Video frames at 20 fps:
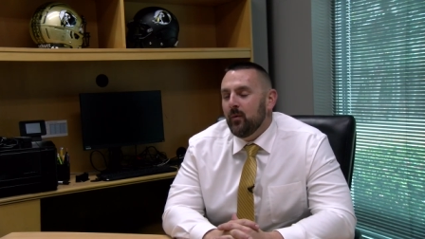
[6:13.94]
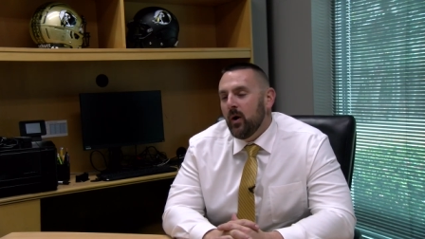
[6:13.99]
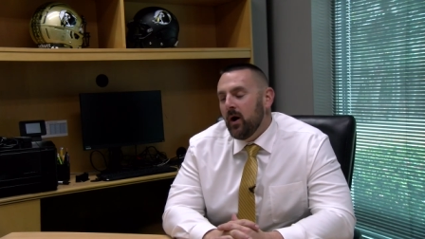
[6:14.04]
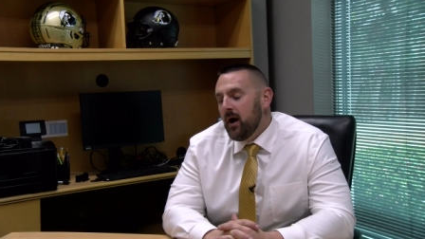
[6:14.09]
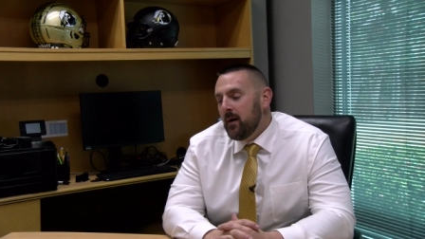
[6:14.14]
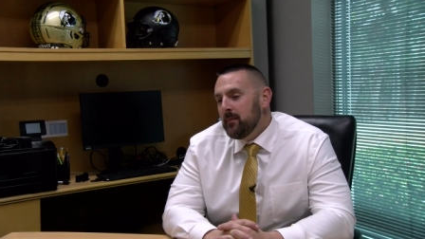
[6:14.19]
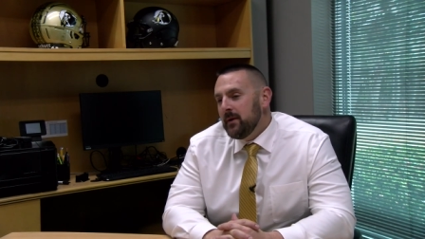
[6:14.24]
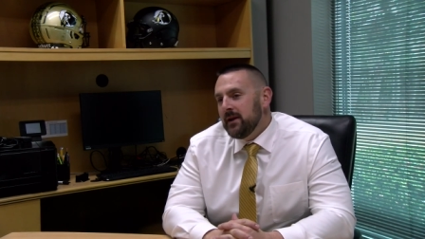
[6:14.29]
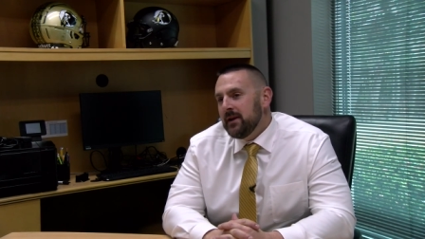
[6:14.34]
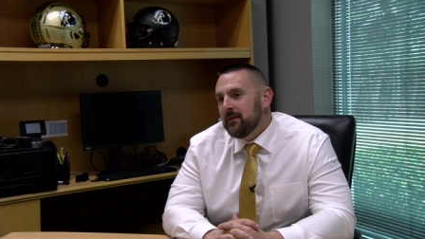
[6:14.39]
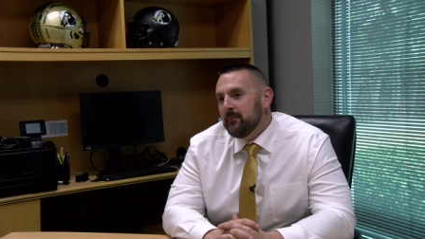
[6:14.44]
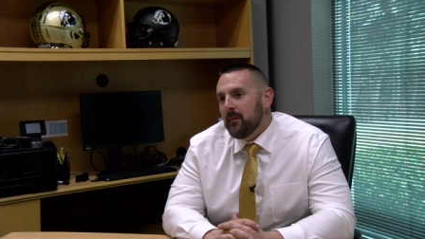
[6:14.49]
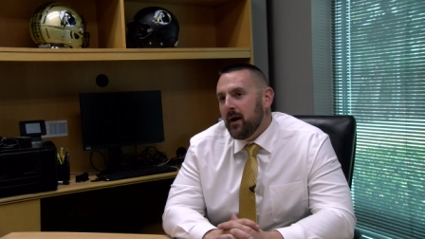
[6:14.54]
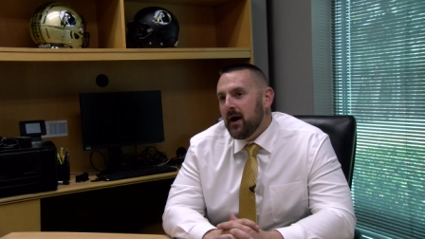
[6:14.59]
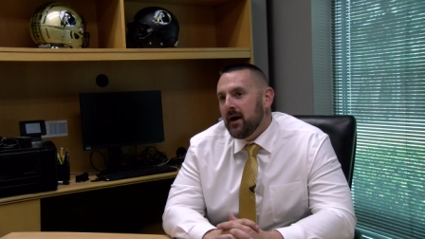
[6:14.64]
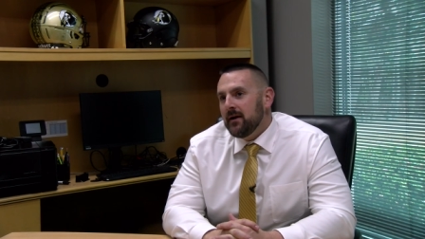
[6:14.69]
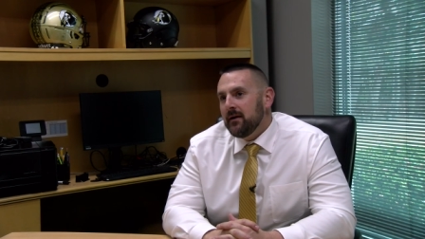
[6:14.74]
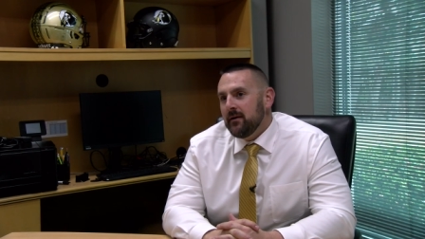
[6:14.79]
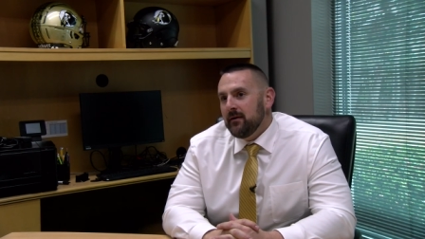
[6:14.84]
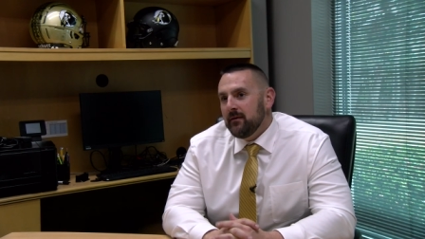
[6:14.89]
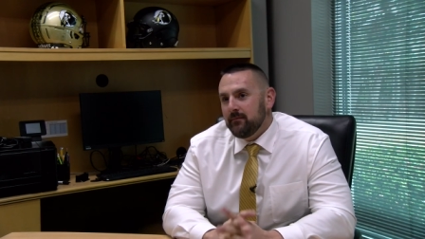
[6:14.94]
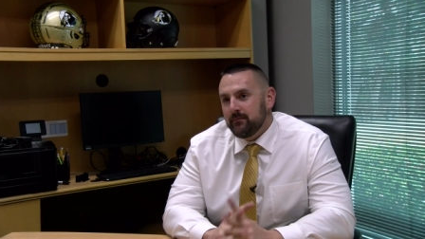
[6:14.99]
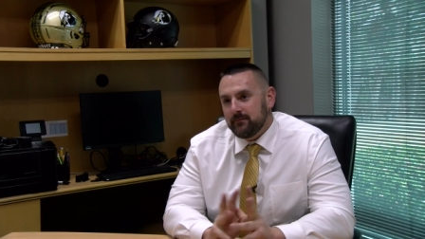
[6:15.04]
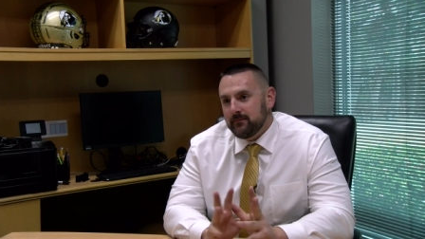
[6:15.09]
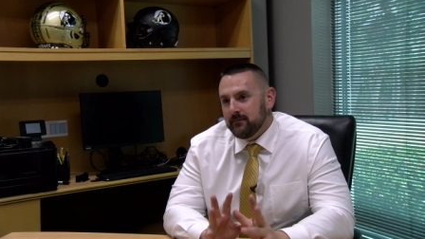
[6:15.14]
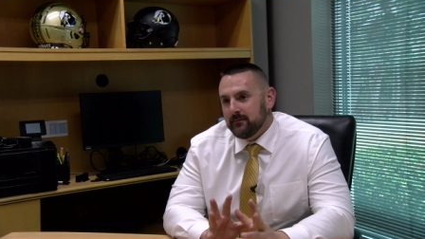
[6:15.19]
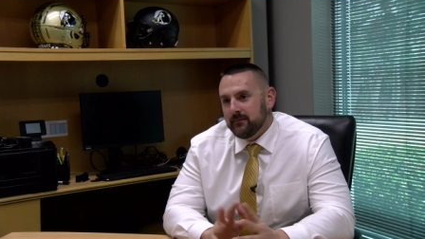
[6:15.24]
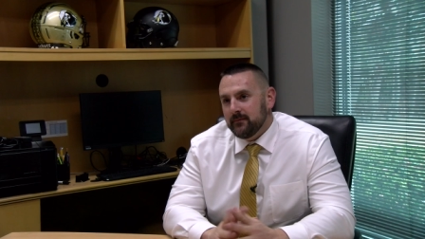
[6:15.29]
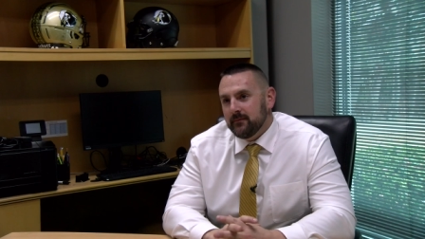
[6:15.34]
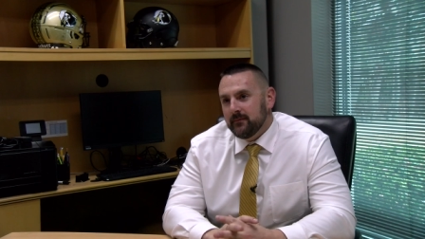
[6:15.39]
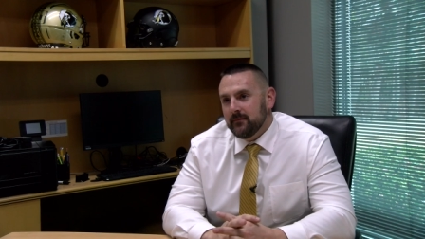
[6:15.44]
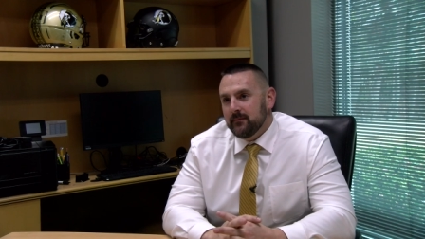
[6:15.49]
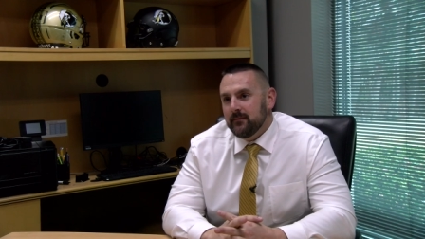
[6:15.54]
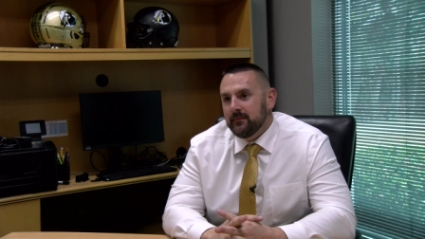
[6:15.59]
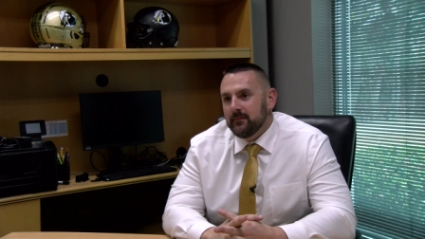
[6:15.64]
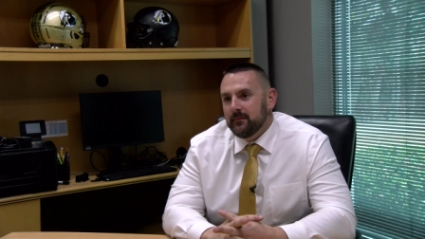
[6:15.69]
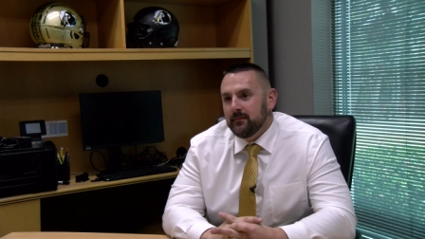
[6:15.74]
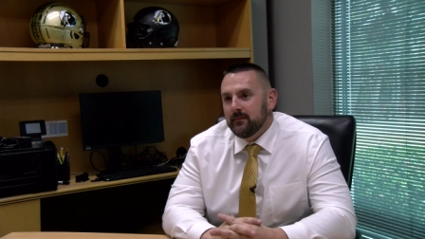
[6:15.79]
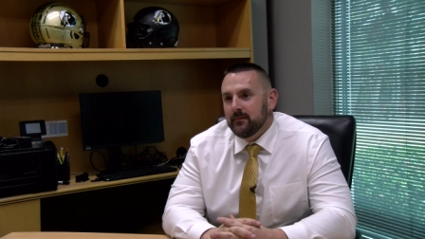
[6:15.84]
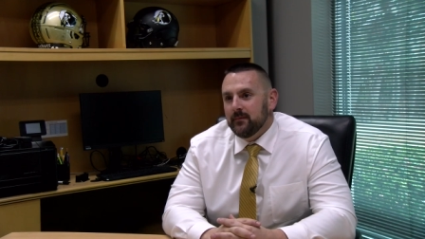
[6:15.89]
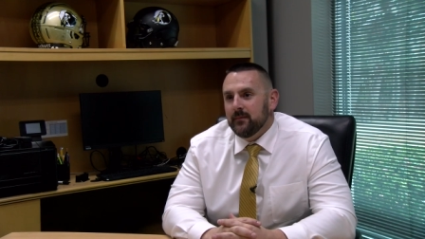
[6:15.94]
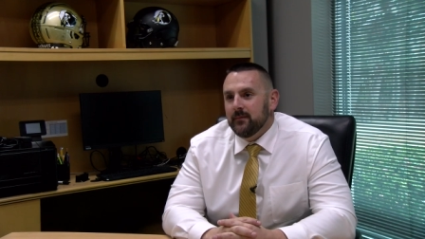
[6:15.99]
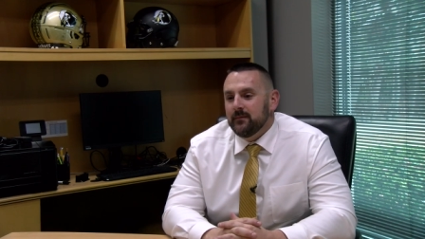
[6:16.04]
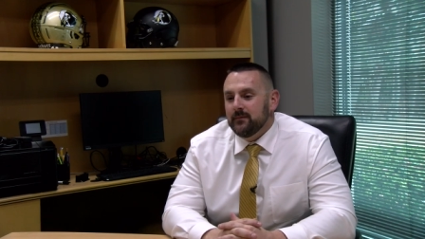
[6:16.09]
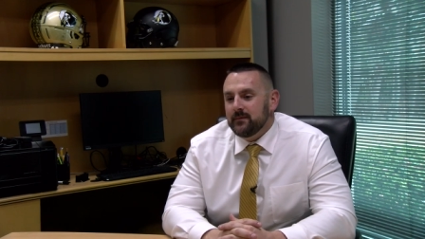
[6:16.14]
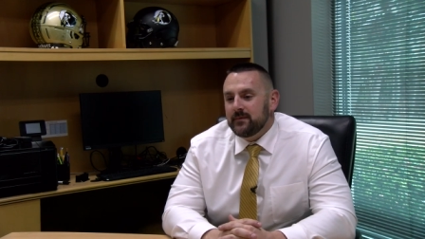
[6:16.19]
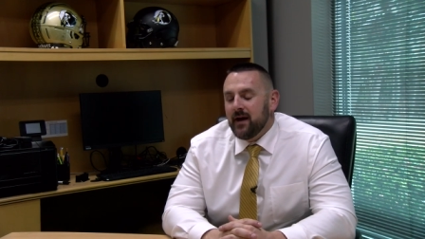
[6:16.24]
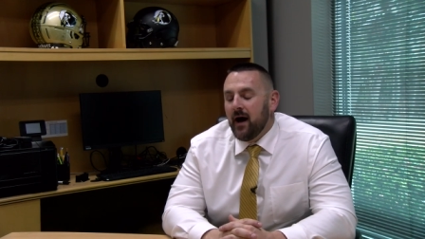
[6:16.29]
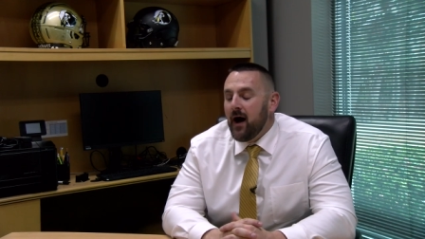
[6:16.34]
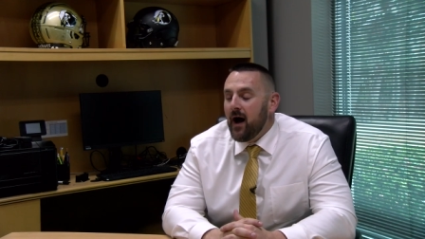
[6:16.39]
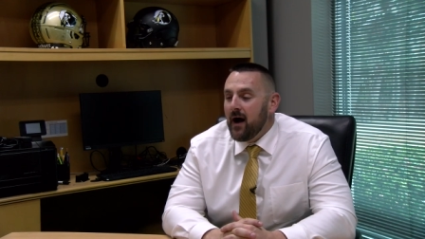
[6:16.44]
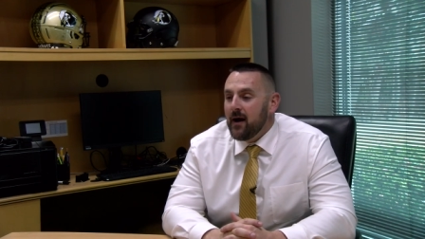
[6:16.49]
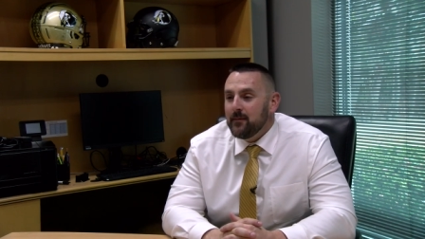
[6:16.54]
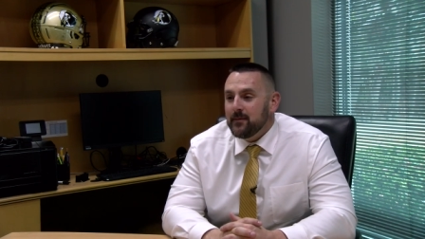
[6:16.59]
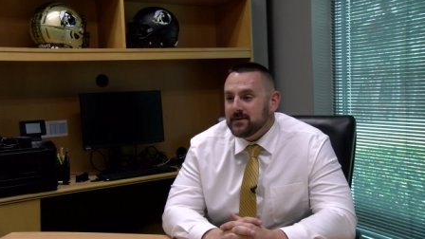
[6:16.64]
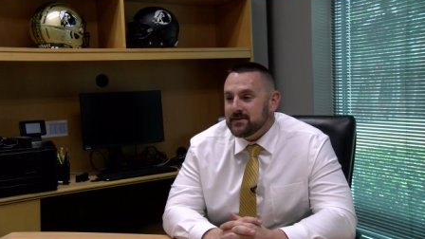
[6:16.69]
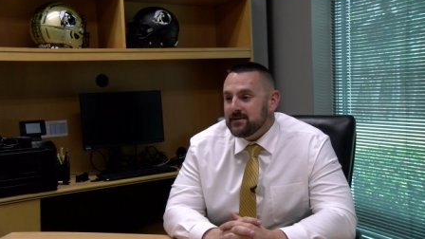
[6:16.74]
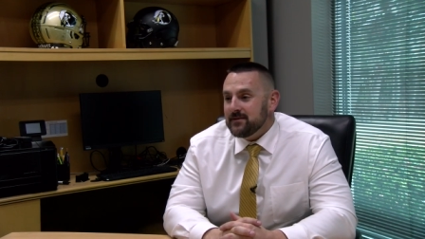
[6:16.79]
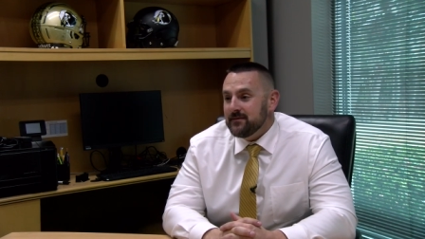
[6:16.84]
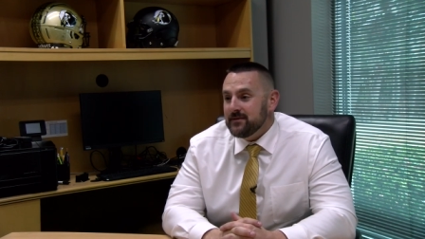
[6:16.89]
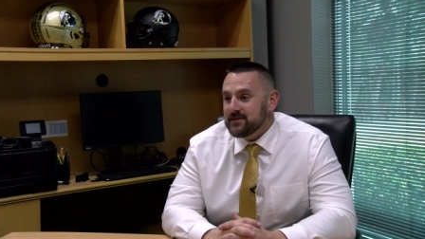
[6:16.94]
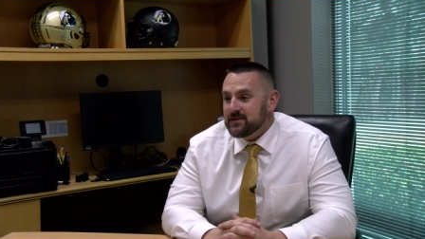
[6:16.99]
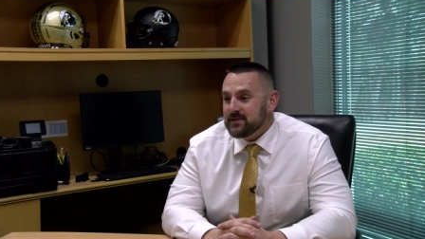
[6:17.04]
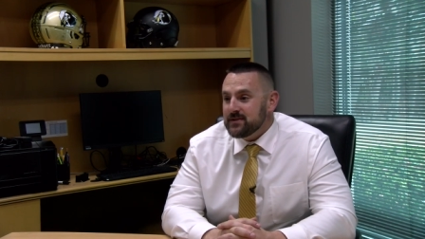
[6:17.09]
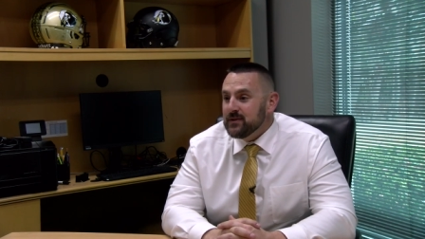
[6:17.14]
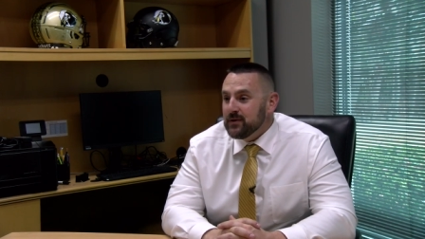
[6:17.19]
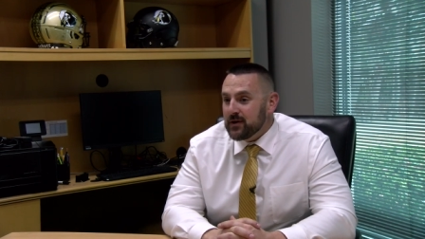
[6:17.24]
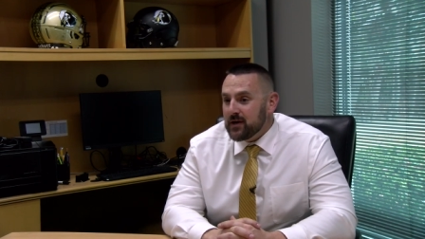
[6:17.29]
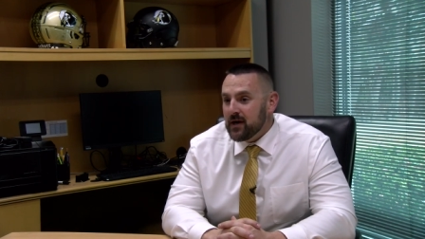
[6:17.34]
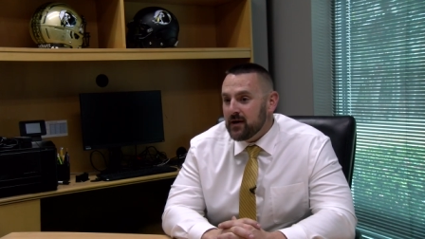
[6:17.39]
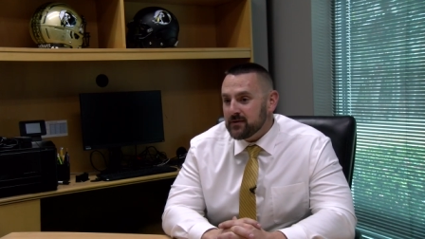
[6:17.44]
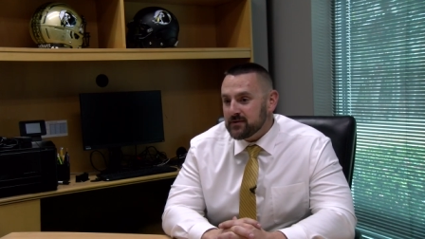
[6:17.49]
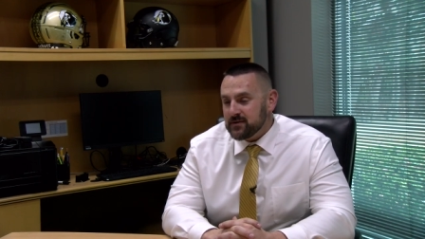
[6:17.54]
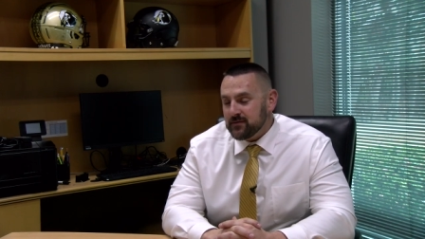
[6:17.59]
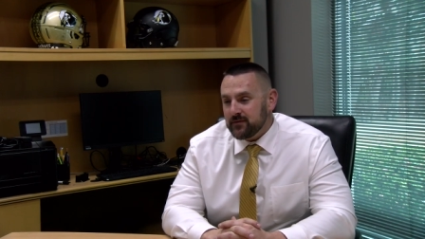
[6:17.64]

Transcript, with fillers: Well, I mean, in my time as a Division two coach,